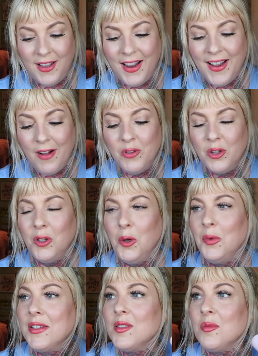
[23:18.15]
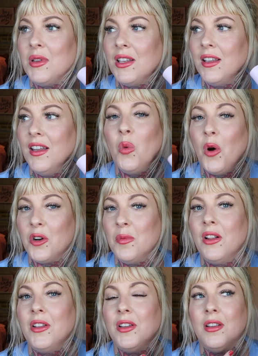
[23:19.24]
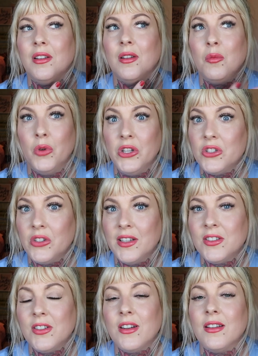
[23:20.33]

I have the Glow Recipe Watermelon Moisturizer.